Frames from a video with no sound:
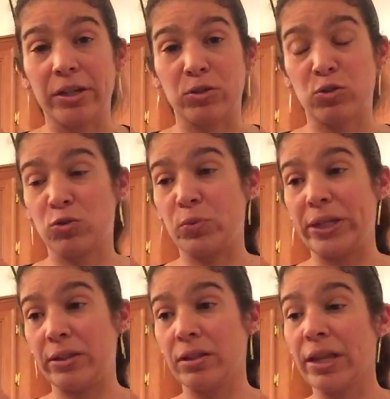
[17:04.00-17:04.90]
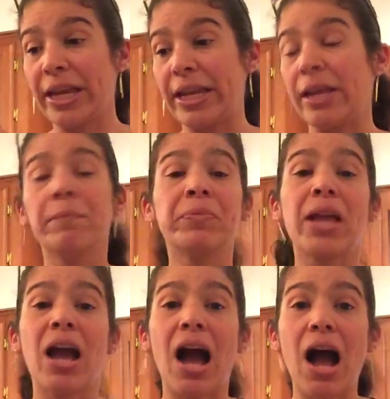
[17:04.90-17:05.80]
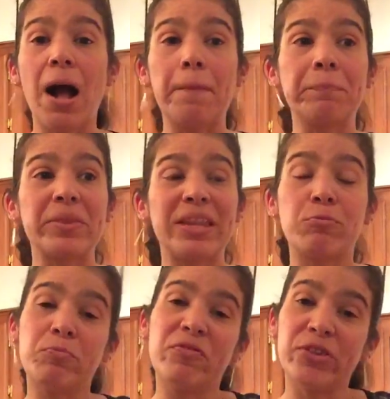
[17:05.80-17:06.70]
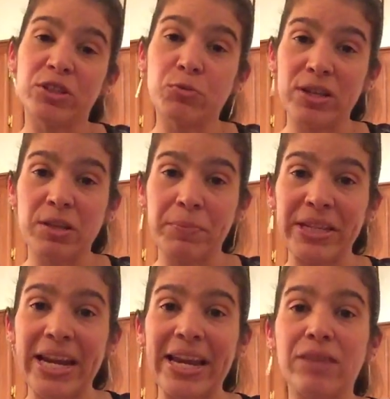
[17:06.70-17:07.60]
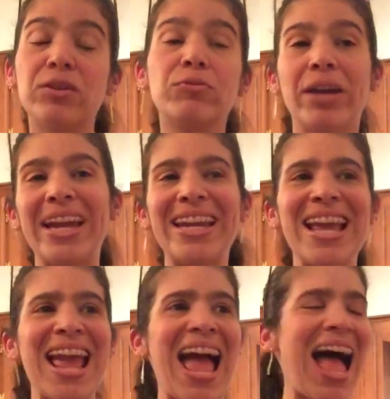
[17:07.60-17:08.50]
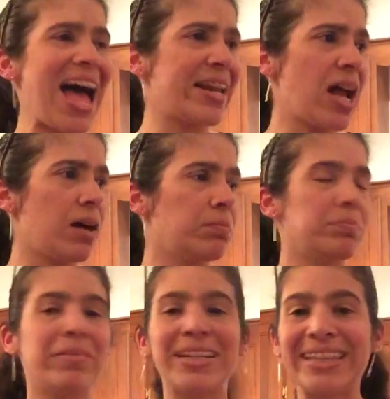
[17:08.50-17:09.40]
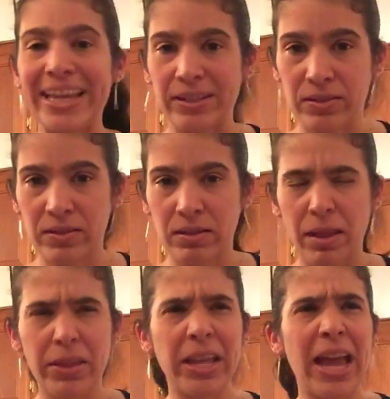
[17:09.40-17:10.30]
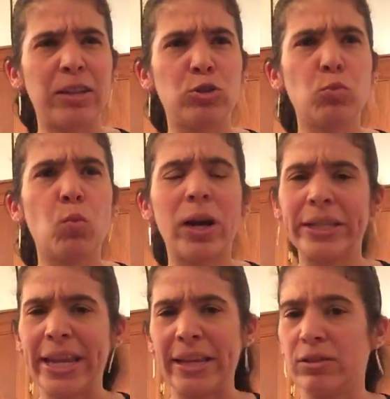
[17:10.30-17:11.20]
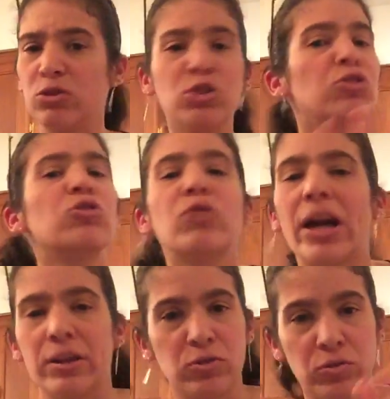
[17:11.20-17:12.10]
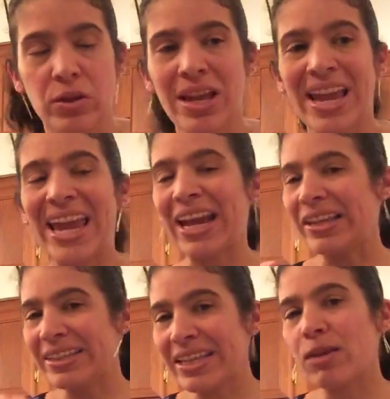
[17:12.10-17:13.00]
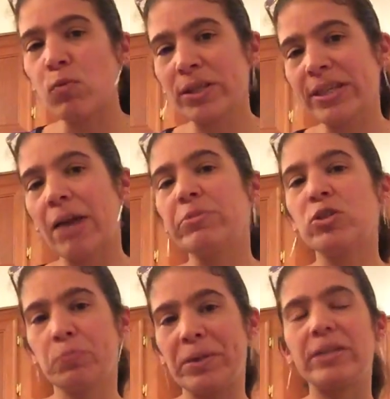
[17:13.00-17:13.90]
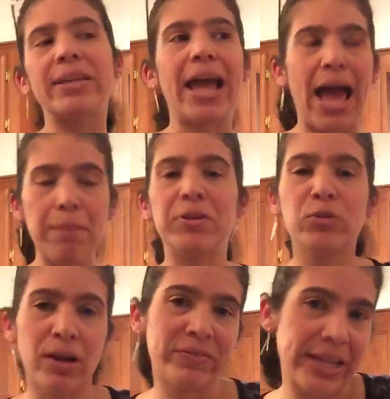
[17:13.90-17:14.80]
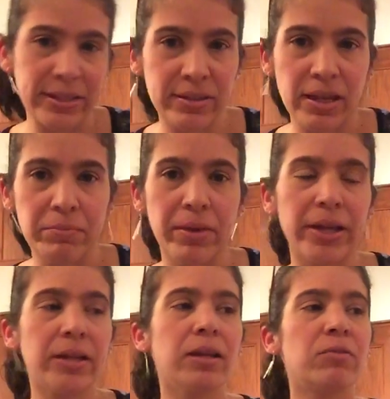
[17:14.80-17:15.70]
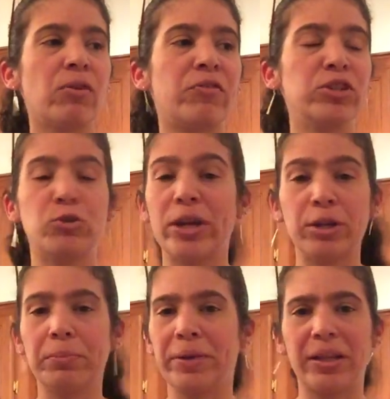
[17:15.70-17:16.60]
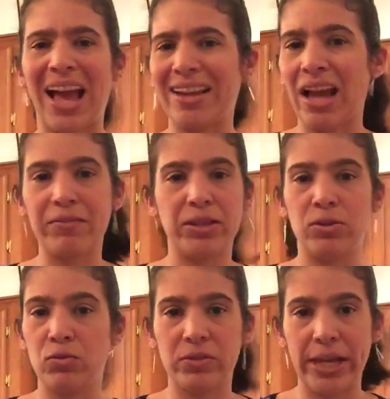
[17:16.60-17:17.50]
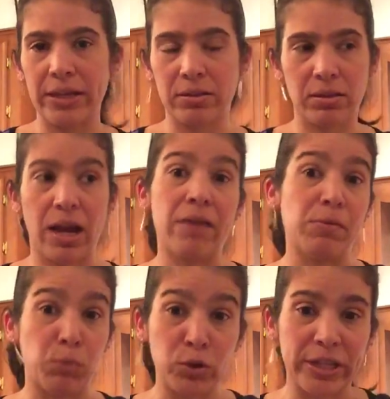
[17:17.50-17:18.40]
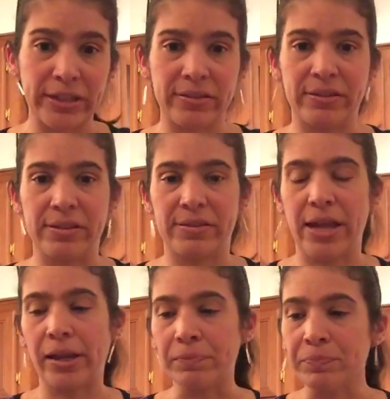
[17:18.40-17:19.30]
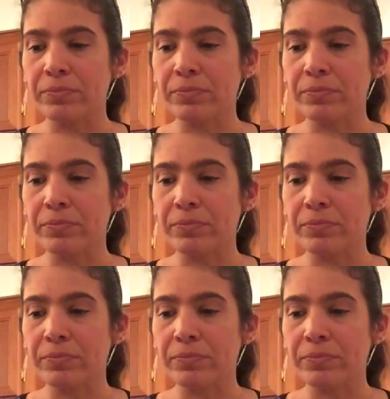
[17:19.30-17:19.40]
a little sweet in it. The first recipe that I ever read had dates. I think it had 1 date, just to try it too. And I did it one time just because I happened to have dates in my refrigerator, but I haven't used dates. I haven't bought dates since then.